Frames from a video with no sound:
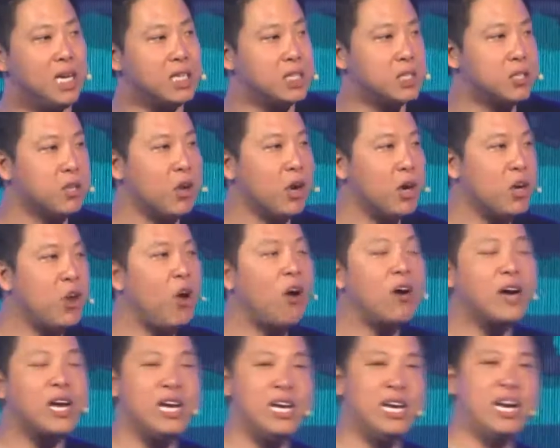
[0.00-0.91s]
is not
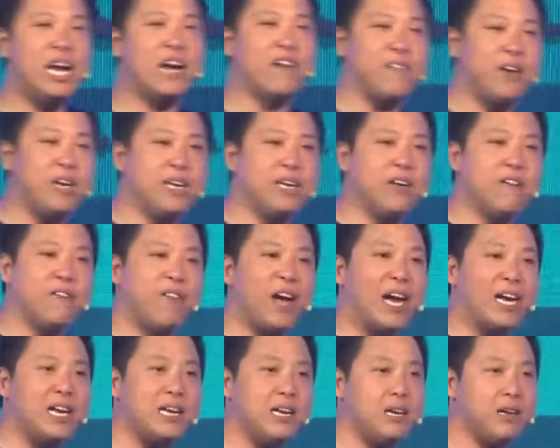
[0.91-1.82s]
long enough in the
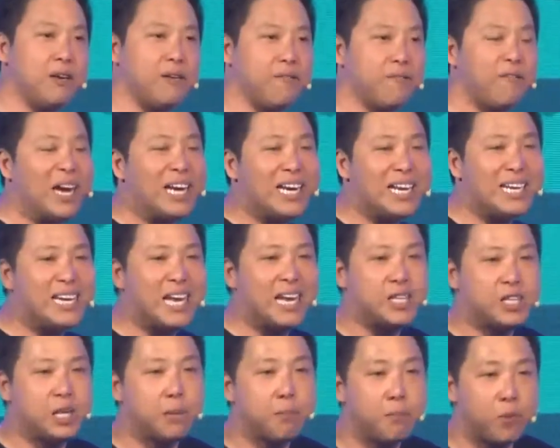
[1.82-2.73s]

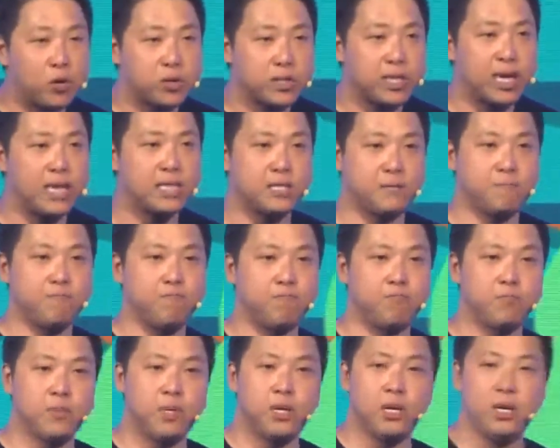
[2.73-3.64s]
validation process,
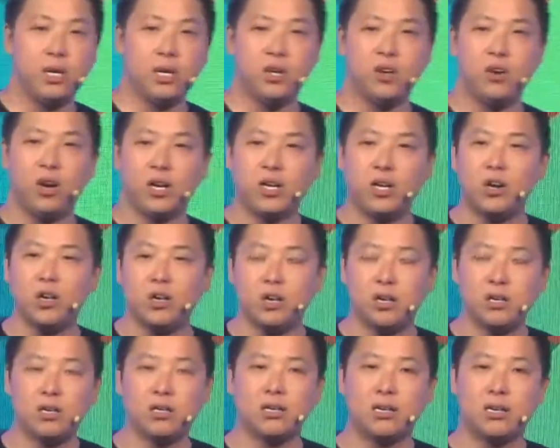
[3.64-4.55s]
you're not
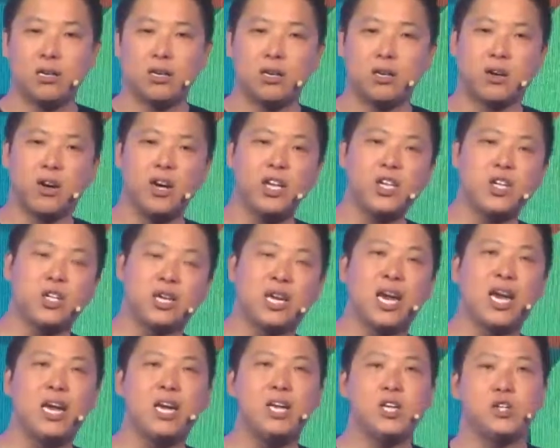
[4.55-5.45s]
going to
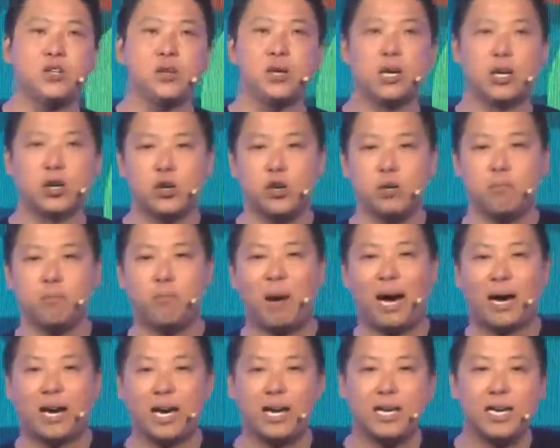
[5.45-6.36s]
get into a good
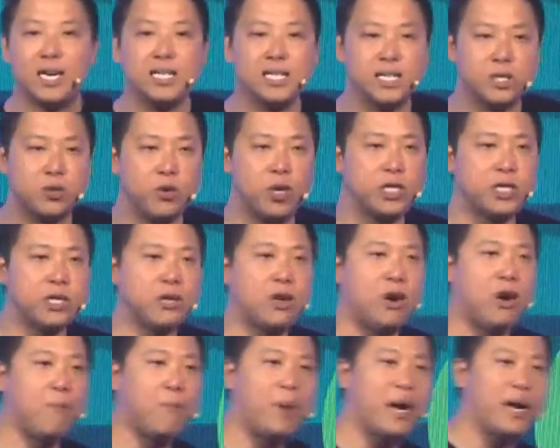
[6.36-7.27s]
bargaining situation
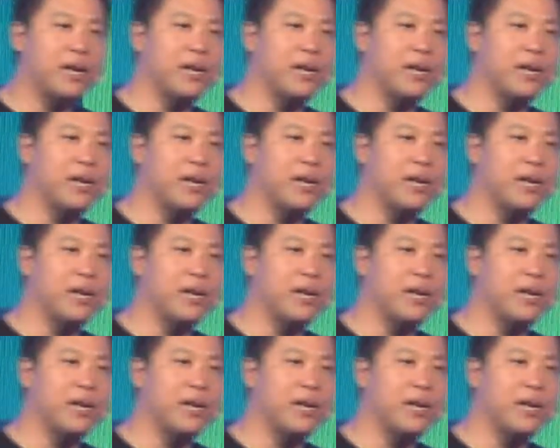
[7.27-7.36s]
or